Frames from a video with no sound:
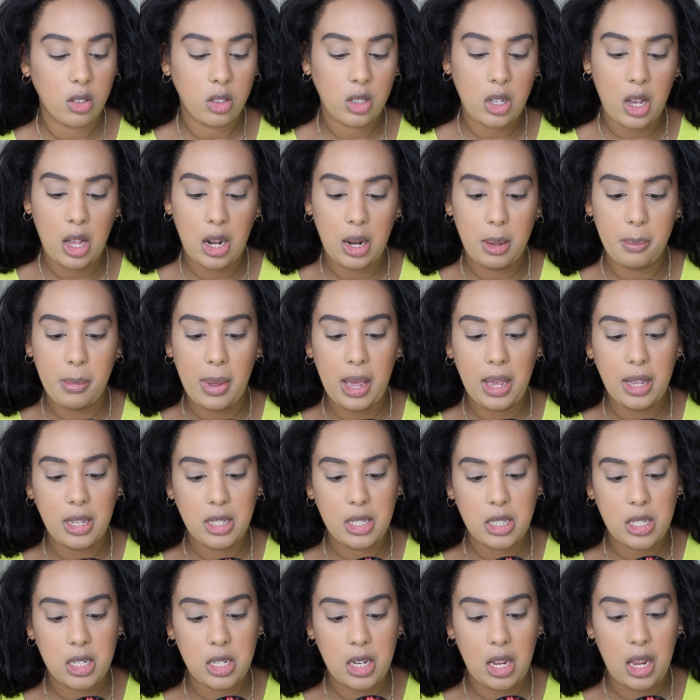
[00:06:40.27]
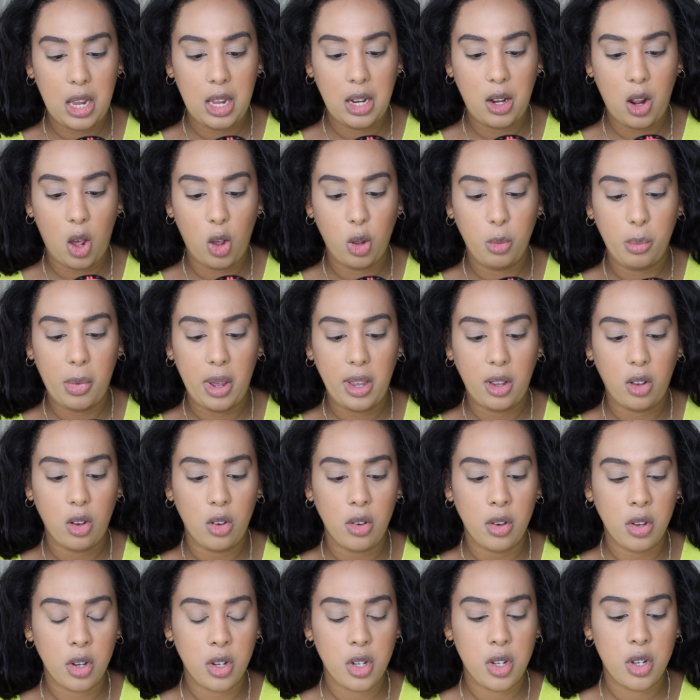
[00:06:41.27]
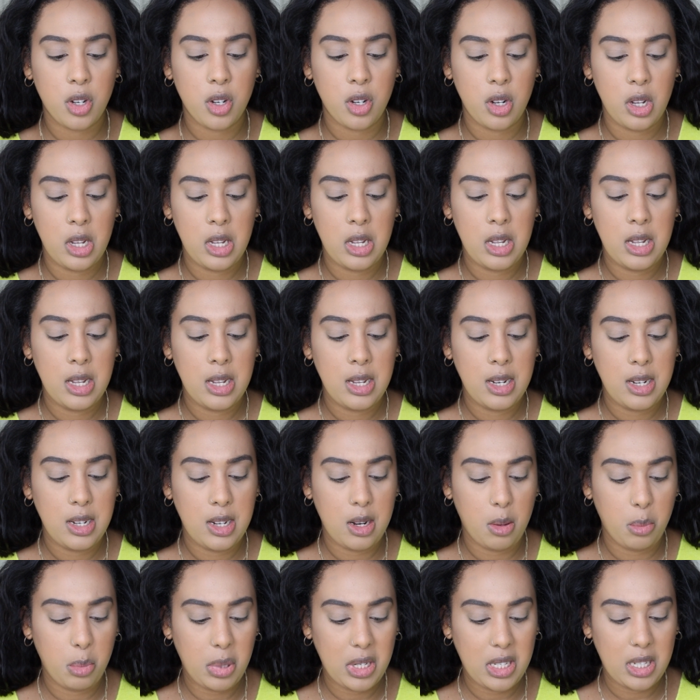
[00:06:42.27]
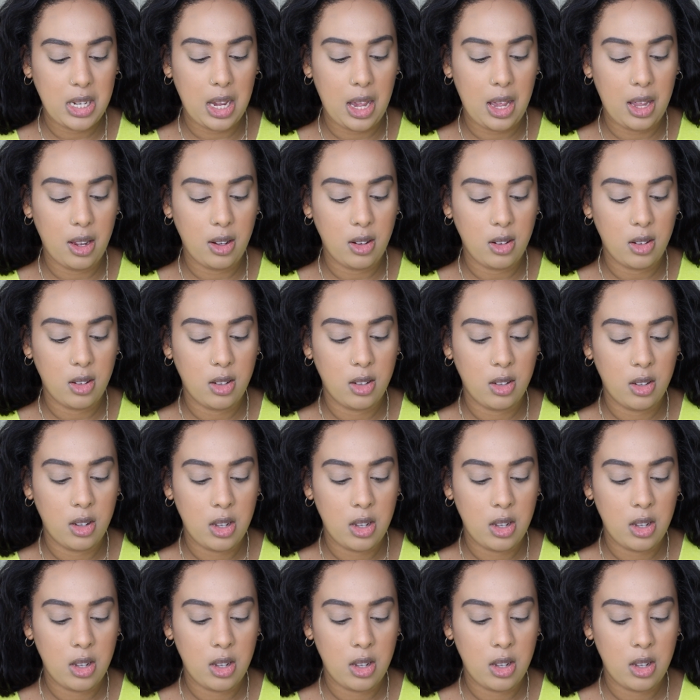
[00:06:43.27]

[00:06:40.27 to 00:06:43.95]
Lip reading: Colour Matte in Oh My Gosh, number 10.